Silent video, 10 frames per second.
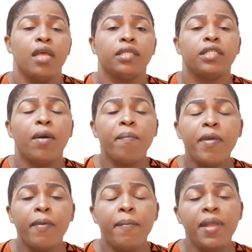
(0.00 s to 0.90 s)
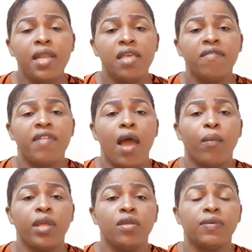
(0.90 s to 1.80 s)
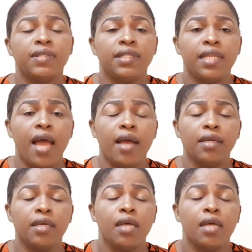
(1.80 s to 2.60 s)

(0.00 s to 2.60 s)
Some people believe that when you snack